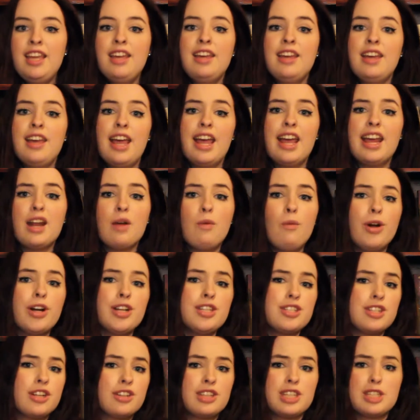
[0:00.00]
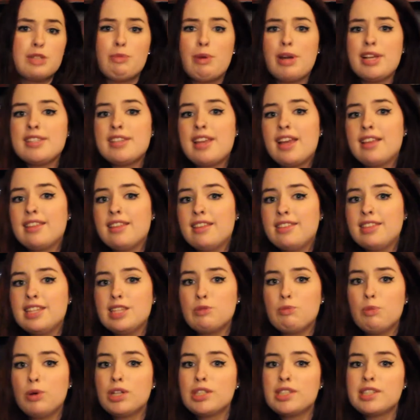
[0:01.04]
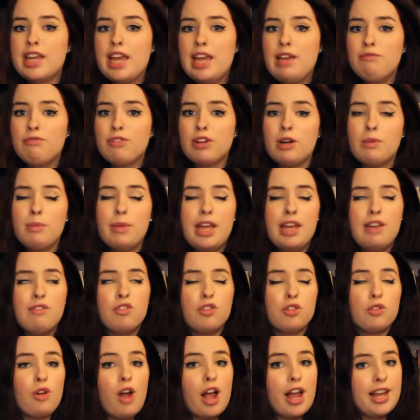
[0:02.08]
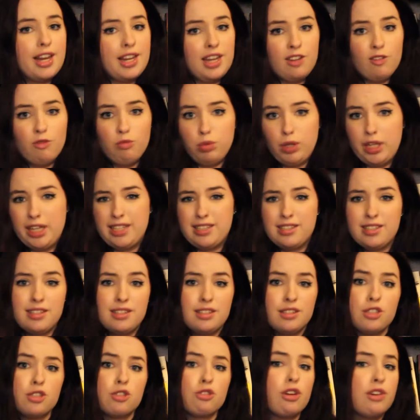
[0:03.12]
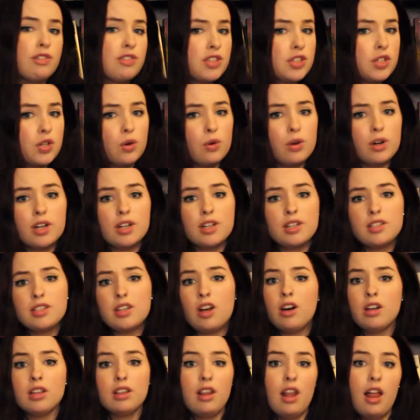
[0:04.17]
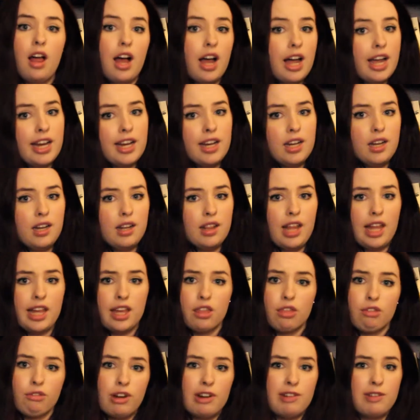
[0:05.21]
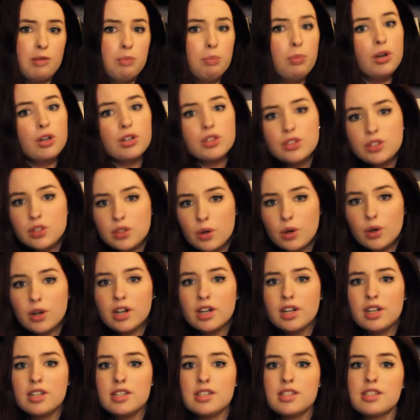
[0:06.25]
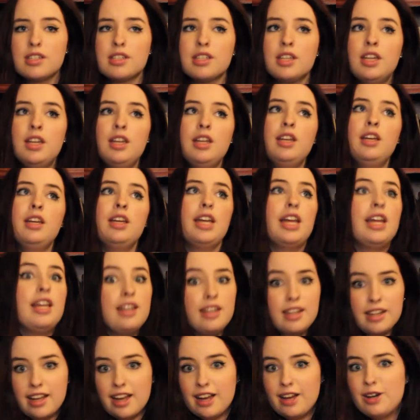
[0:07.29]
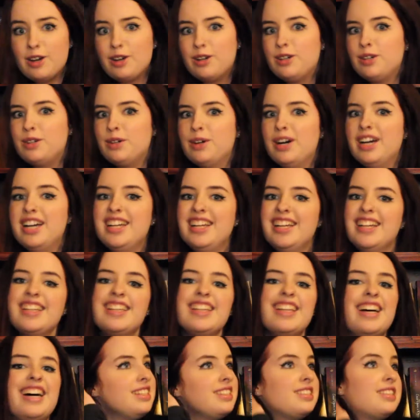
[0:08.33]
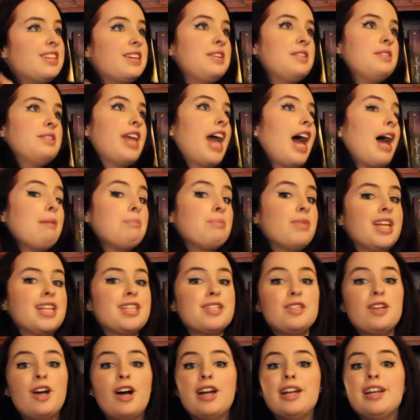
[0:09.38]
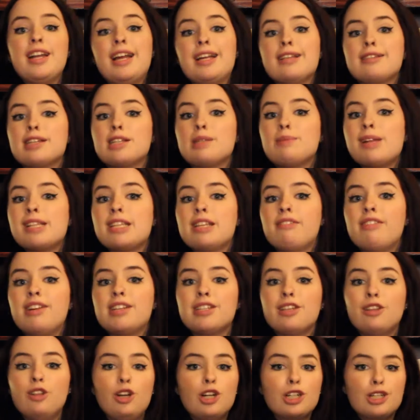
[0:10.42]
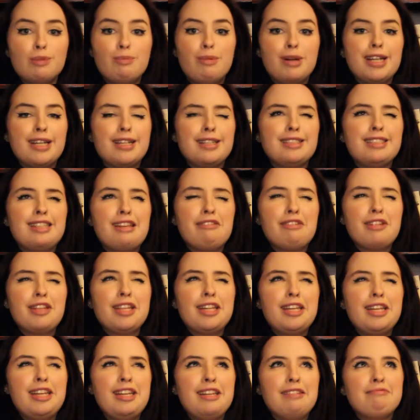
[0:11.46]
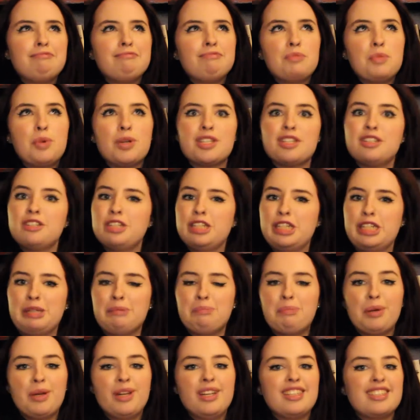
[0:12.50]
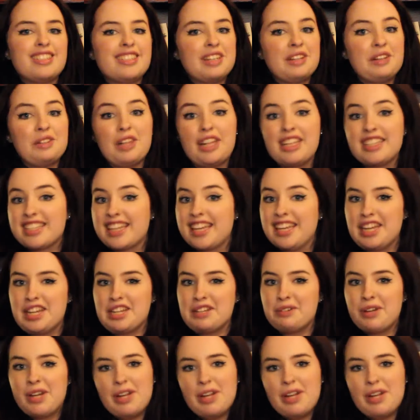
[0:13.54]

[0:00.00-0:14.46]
And I want to start this by saying that these books came from a variety of places. Thrift stores, online, like thrift bookstores, Indigo. So yeah, it's not as expensive as it looked, but it definitely wasn't cheap. So let's get into